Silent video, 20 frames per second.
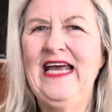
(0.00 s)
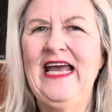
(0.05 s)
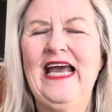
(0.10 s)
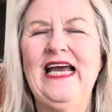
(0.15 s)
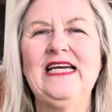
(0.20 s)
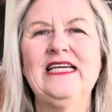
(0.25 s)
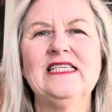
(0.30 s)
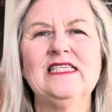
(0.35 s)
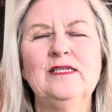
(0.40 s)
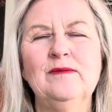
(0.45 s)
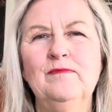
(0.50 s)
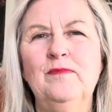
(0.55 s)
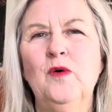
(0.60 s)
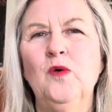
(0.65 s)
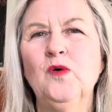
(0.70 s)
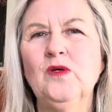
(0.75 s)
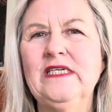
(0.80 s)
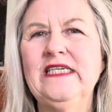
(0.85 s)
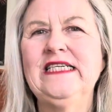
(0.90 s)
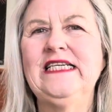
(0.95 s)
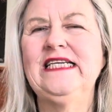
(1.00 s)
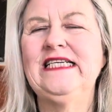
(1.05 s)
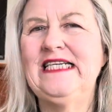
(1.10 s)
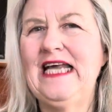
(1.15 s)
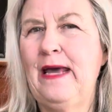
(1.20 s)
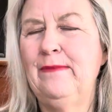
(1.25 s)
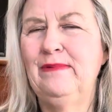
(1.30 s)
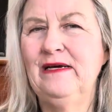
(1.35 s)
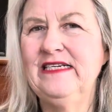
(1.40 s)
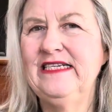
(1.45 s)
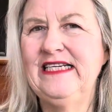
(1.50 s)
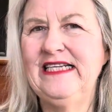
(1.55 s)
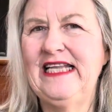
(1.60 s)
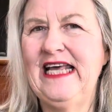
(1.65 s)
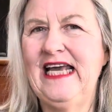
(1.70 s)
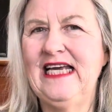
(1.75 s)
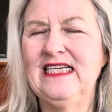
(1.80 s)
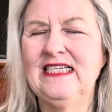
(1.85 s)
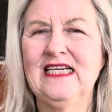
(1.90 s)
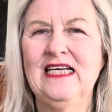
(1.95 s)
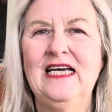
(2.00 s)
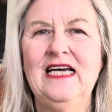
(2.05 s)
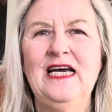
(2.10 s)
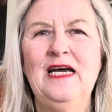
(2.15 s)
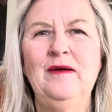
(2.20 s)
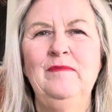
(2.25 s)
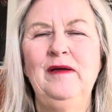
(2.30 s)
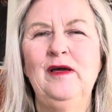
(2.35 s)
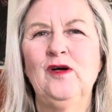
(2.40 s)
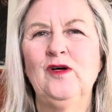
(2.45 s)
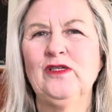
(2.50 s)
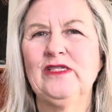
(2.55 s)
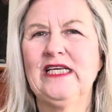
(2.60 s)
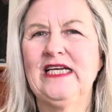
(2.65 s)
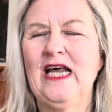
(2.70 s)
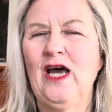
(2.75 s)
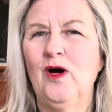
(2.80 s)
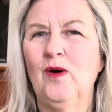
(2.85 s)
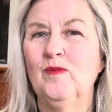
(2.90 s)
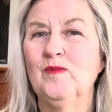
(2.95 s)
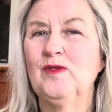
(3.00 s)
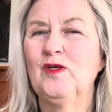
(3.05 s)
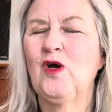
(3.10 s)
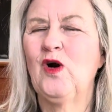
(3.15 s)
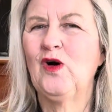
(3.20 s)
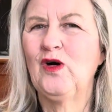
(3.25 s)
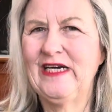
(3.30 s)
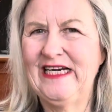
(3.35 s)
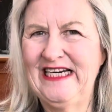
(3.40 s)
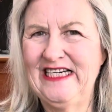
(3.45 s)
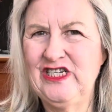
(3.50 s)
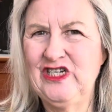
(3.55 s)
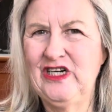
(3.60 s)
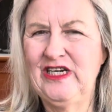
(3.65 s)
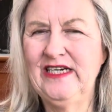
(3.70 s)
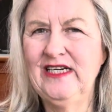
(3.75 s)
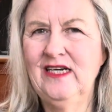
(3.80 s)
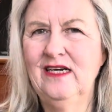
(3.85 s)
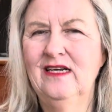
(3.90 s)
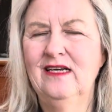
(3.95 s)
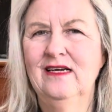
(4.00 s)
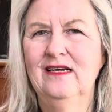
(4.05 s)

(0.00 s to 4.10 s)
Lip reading: And it's important to tap into that because it helps cognition,